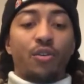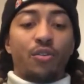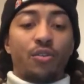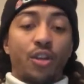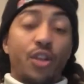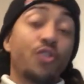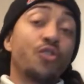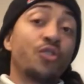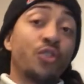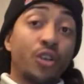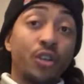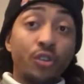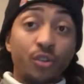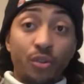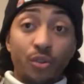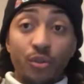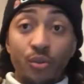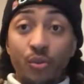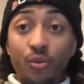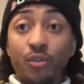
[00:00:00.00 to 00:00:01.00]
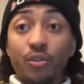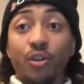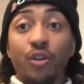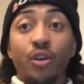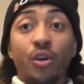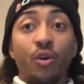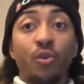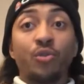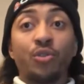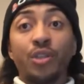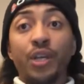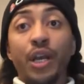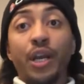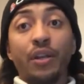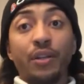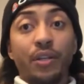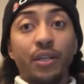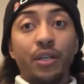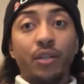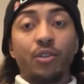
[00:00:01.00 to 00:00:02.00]
that you can use to negotiate
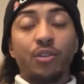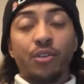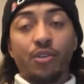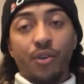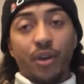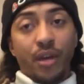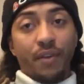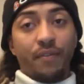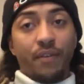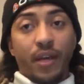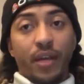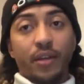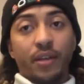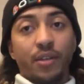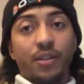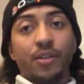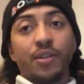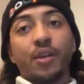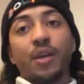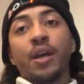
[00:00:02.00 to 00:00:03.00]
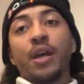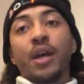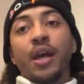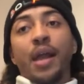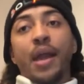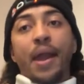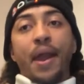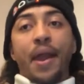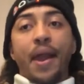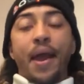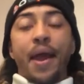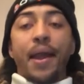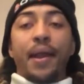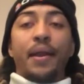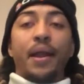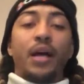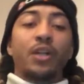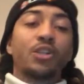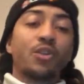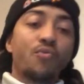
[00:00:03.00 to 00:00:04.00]
a deal to your advantage. And
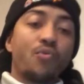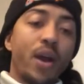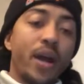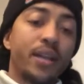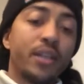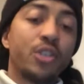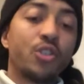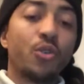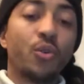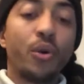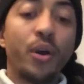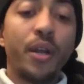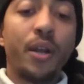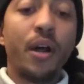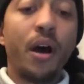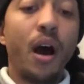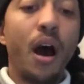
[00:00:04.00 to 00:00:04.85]
I'll jump right into it.